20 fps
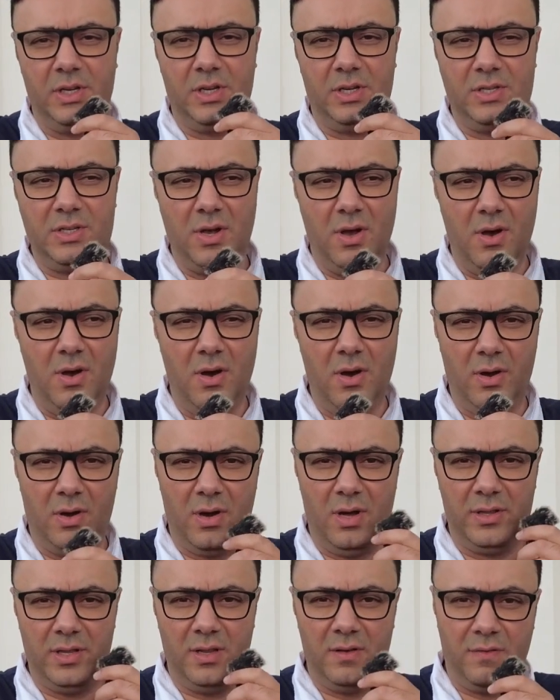Qatar and
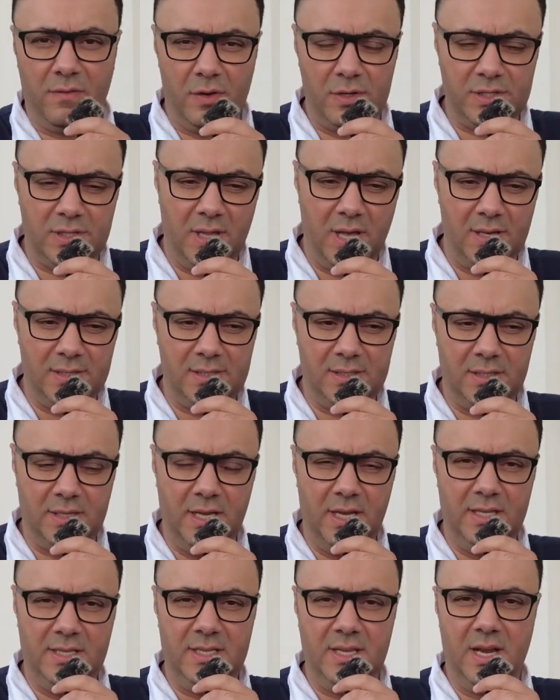all the other first class
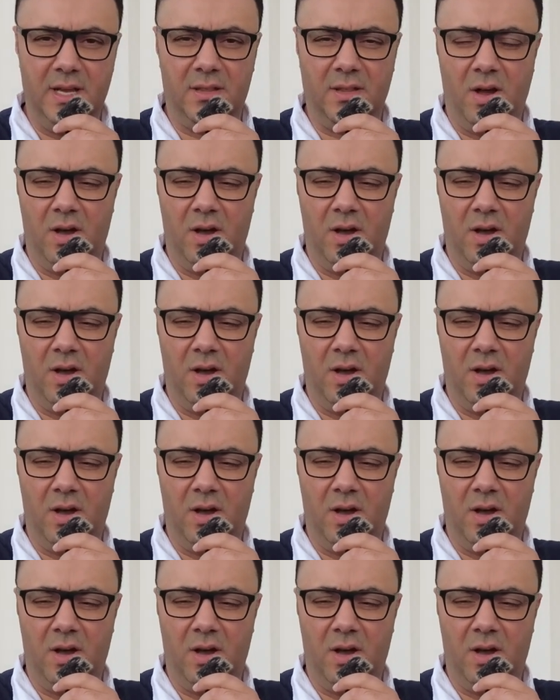Etihad,